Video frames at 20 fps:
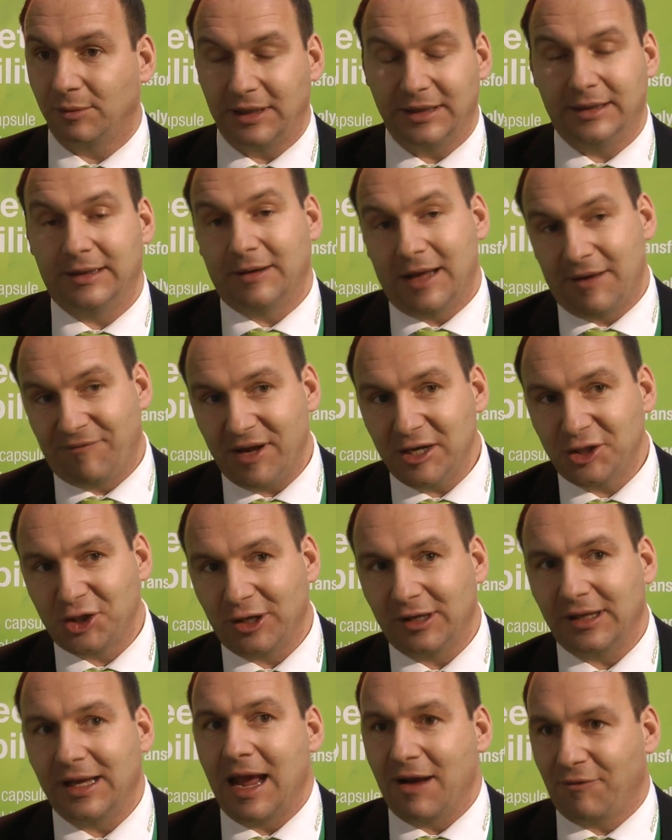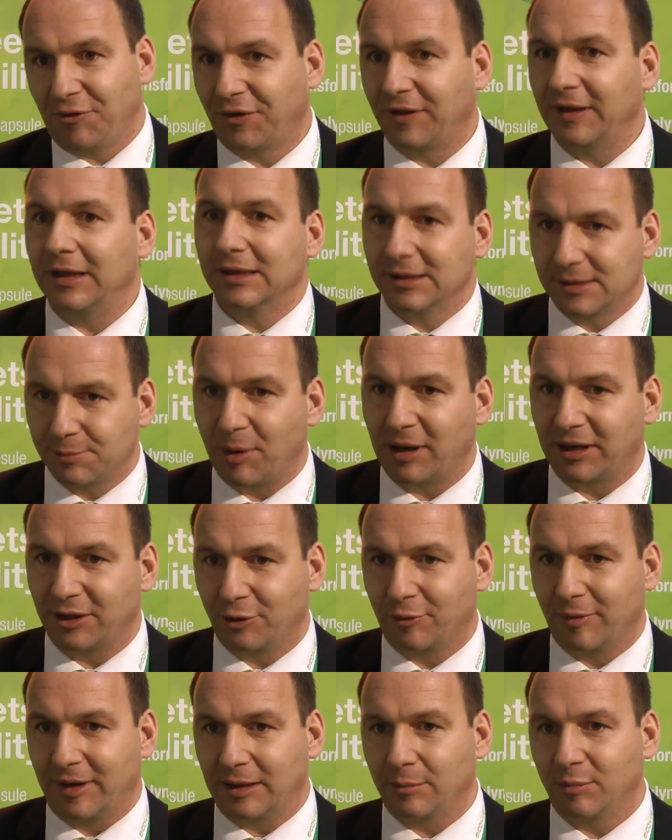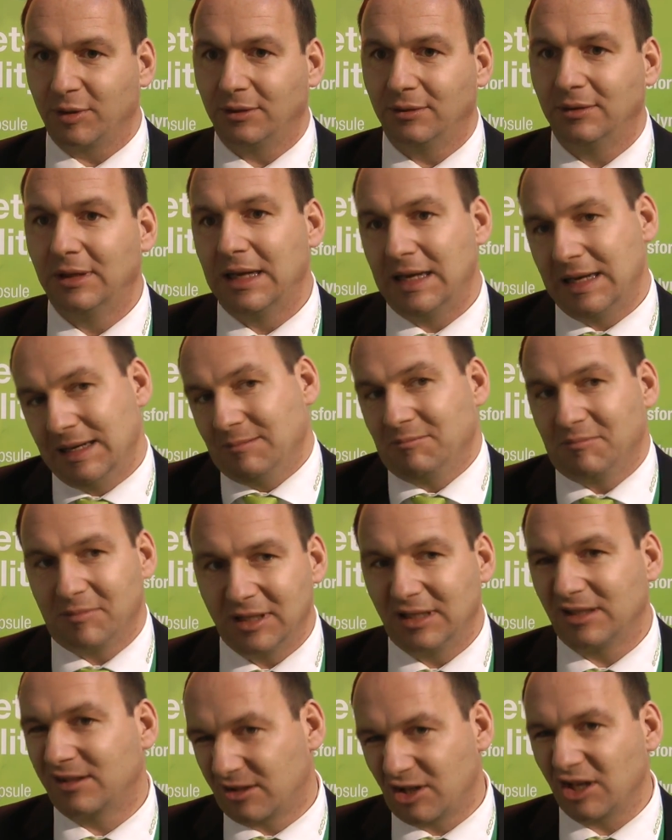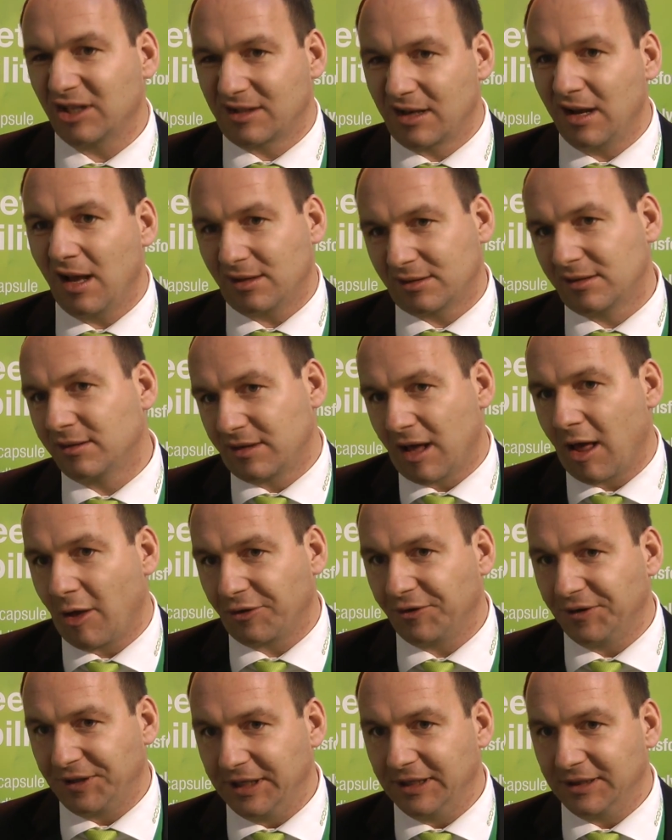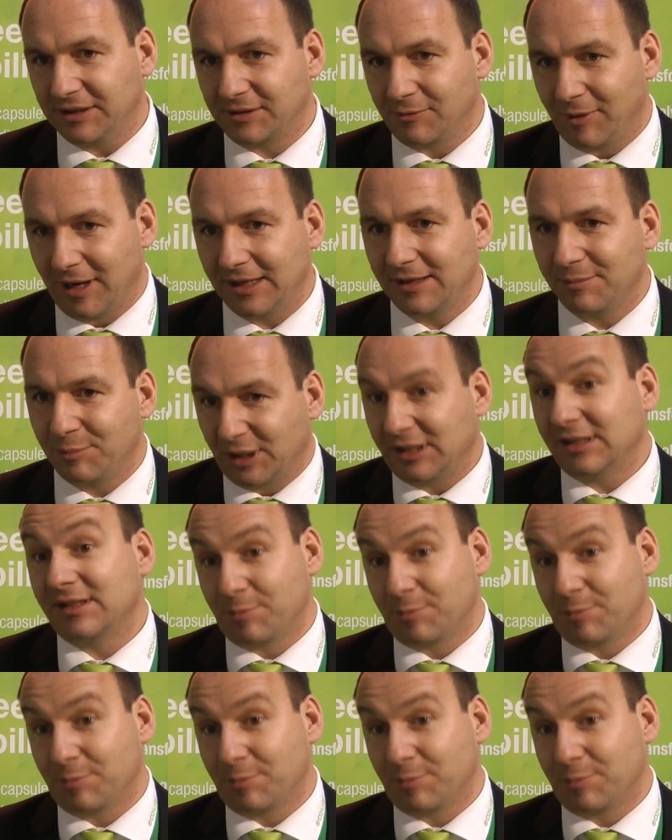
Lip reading: and eventually everything is biodegradable. It just lasts 1,000 years, right? But it's